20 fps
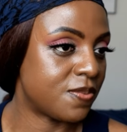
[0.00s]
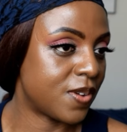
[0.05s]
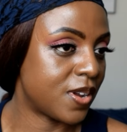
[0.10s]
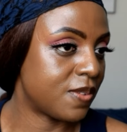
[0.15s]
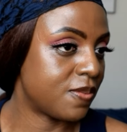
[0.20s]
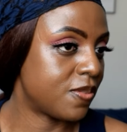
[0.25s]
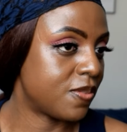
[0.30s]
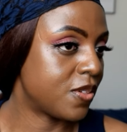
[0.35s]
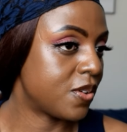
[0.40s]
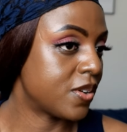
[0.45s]

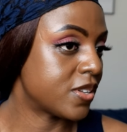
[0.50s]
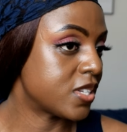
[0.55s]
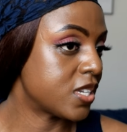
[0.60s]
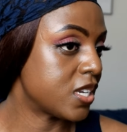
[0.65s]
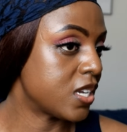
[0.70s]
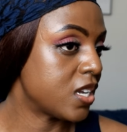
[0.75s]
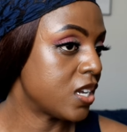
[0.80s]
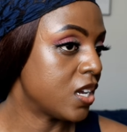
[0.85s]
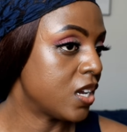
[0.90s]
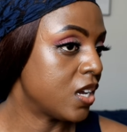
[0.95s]

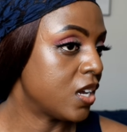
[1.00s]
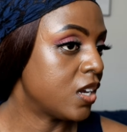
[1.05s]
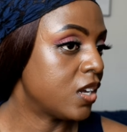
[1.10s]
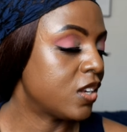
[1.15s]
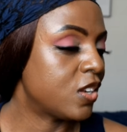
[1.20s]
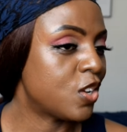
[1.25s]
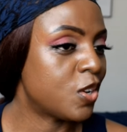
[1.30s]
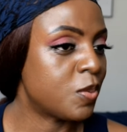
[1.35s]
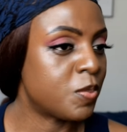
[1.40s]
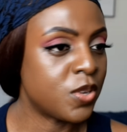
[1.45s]

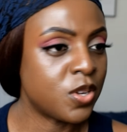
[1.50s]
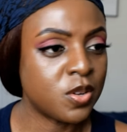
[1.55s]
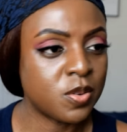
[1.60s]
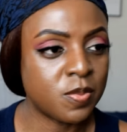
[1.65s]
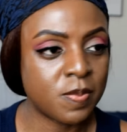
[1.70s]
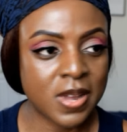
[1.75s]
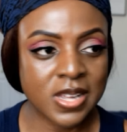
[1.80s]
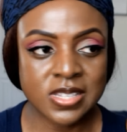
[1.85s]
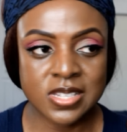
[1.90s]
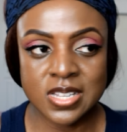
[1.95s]
530W
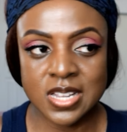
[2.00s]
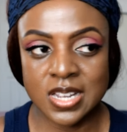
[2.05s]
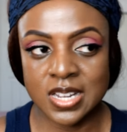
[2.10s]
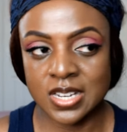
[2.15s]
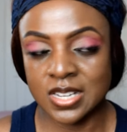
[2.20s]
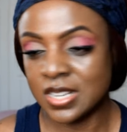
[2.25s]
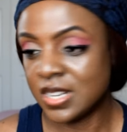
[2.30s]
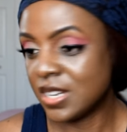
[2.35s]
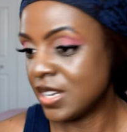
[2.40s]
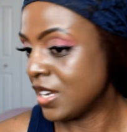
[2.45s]
better
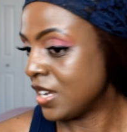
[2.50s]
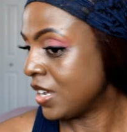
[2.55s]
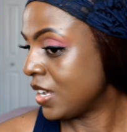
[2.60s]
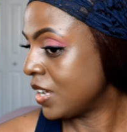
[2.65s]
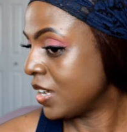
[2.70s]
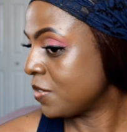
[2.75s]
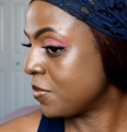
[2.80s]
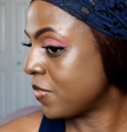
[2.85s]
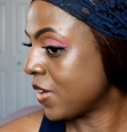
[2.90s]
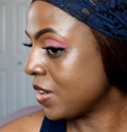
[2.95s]
than
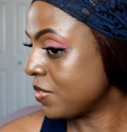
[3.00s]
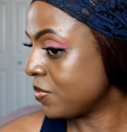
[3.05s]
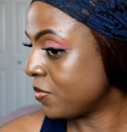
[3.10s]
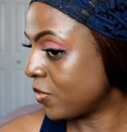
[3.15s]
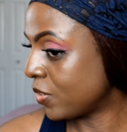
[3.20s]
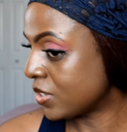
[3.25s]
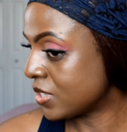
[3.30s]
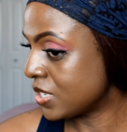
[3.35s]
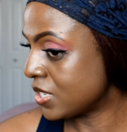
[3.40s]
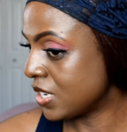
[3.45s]

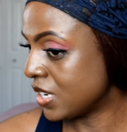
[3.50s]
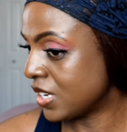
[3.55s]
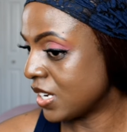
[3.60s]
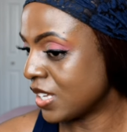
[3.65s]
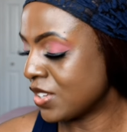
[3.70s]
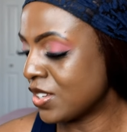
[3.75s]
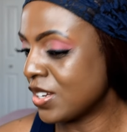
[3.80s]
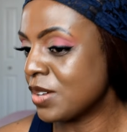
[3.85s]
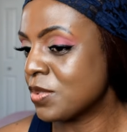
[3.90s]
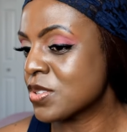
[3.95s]
540N. I
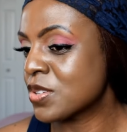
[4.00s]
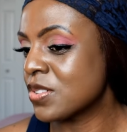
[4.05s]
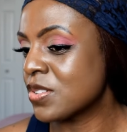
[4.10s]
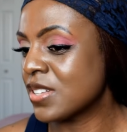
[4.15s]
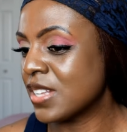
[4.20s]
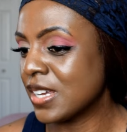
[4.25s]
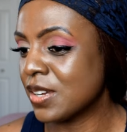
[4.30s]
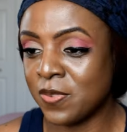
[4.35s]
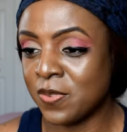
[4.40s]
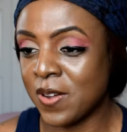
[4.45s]
thought I was gonna
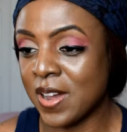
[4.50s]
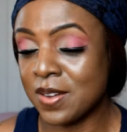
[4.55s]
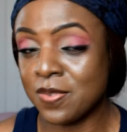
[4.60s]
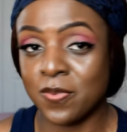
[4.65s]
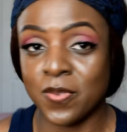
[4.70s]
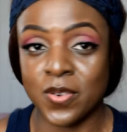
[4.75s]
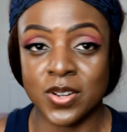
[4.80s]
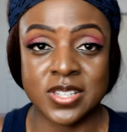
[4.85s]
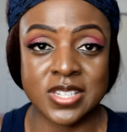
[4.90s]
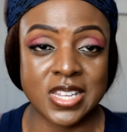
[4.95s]
like
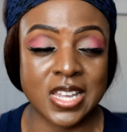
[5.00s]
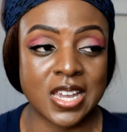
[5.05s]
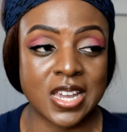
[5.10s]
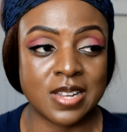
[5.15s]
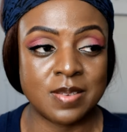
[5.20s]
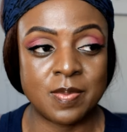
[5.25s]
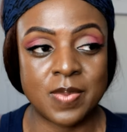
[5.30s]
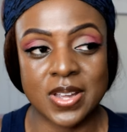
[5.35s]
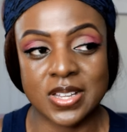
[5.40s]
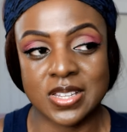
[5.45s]

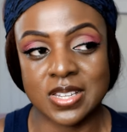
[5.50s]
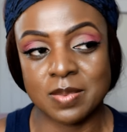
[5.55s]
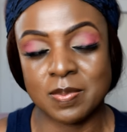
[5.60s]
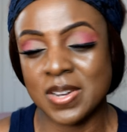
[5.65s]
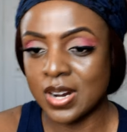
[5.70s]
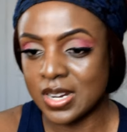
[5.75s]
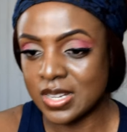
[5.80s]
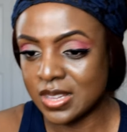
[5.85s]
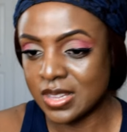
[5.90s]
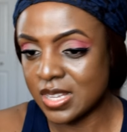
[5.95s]
540N better,
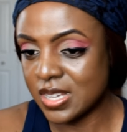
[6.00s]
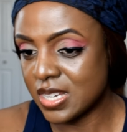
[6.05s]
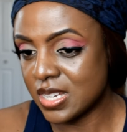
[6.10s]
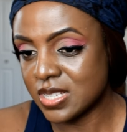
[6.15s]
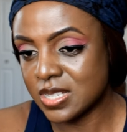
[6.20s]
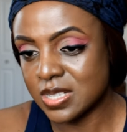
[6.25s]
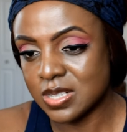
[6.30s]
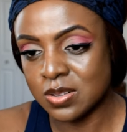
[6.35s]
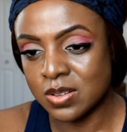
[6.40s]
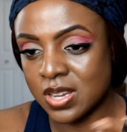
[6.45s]
but I think
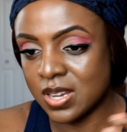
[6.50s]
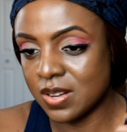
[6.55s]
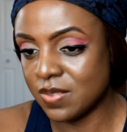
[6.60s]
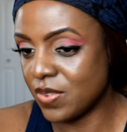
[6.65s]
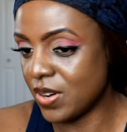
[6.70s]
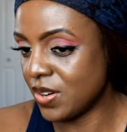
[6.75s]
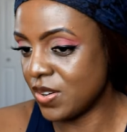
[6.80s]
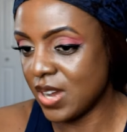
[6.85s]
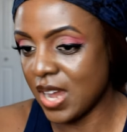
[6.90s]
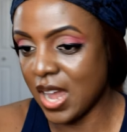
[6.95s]
it's looking
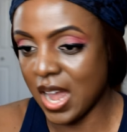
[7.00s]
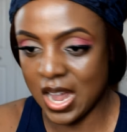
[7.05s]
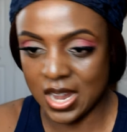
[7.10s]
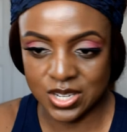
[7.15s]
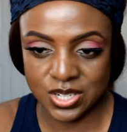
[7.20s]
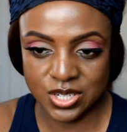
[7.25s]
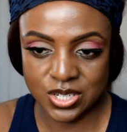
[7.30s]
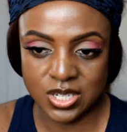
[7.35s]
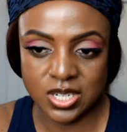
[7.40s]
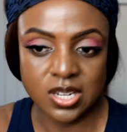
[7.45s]
very
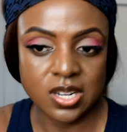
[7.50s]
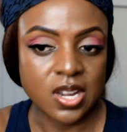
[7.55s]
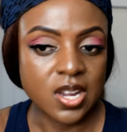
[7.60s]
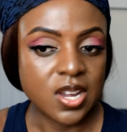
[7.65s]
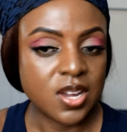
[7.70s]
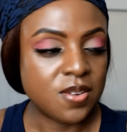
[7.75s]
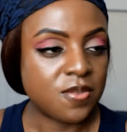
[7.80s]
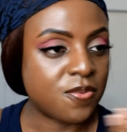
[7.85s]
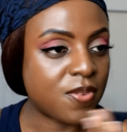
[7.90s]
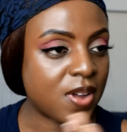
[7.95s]
ashy.
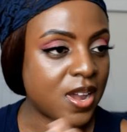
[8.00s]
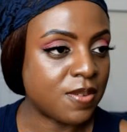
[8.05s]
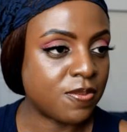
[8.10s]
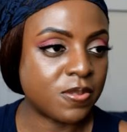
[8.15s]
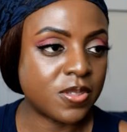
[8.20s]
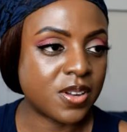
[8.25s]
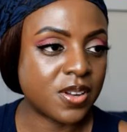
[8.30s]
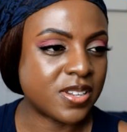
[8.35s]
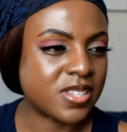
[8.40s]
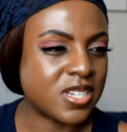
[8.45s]

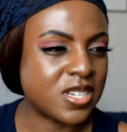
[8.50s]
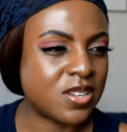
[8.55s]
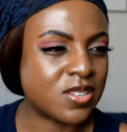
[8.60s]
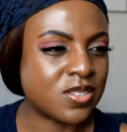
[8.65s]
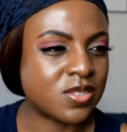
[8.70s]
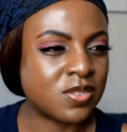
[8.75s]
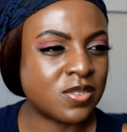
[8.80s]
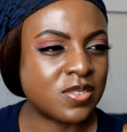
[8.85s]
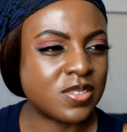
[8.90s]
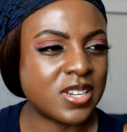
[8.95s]
530
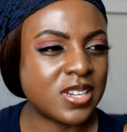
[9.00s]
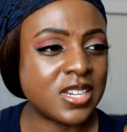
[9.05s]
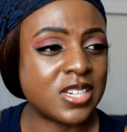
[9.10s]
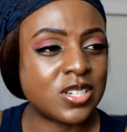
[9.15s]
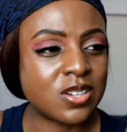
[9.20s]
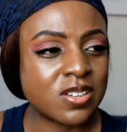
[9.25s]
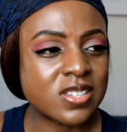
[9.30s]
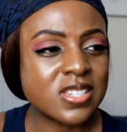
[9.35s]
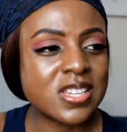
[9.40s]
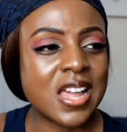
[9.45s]
doesn't, it
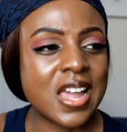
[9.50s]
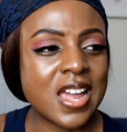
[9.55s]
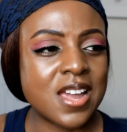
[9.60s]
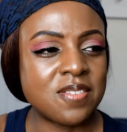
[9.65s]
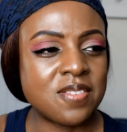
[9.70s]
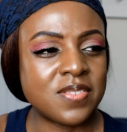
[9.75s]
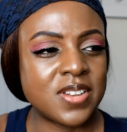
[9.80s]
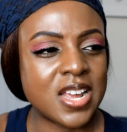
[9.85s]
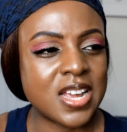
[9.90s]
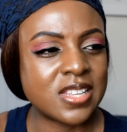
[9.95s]
does
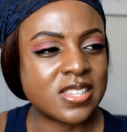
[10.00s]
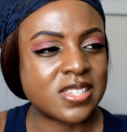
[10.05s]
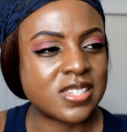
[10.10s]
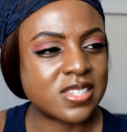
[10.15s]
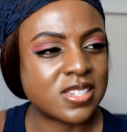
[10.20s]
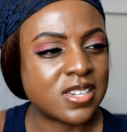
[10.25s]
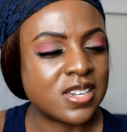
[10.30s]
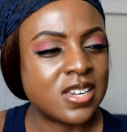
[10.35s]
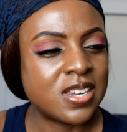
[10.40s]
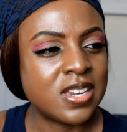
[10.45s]
have that
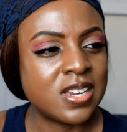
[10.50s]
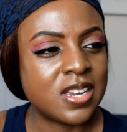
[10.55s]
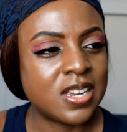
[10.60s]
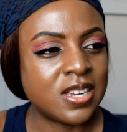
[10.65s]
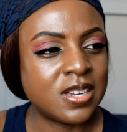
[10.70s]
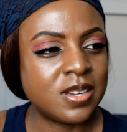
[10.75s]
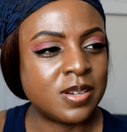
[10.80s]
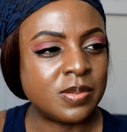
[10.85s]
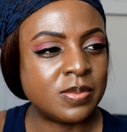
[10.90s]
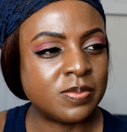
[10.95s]

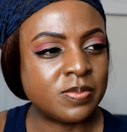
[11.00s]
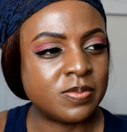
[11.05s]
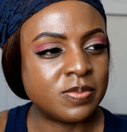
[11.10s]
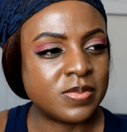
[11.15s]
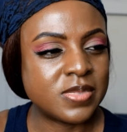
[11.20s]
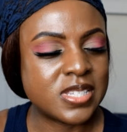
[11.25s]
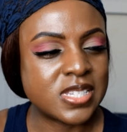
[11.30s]
um,